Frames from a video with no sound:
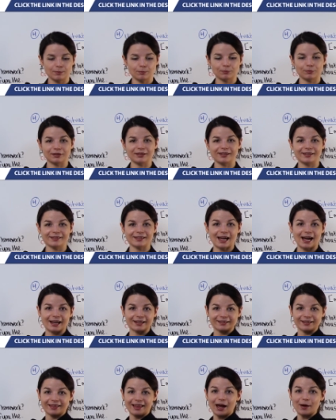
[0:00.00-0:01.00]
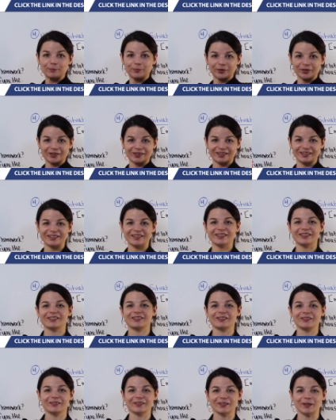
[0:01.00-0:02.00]
please ask that person to
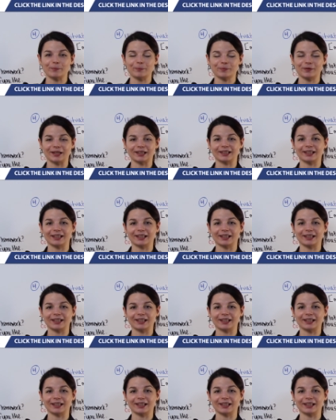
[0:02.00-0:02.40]
do something.